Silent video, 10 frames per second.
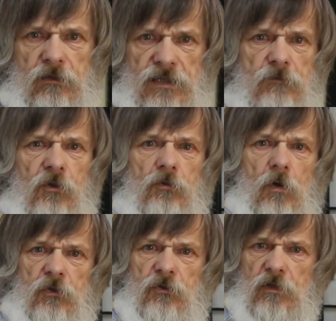I'll keep this
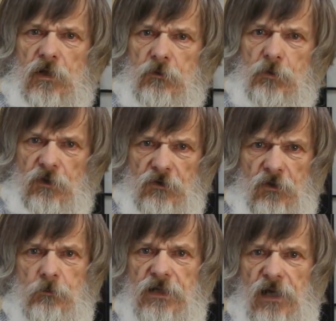question at the present
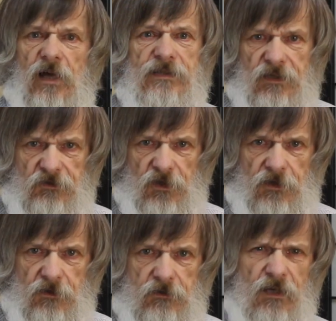as being
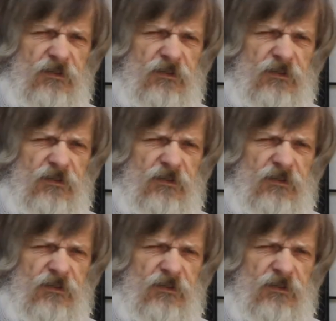undecided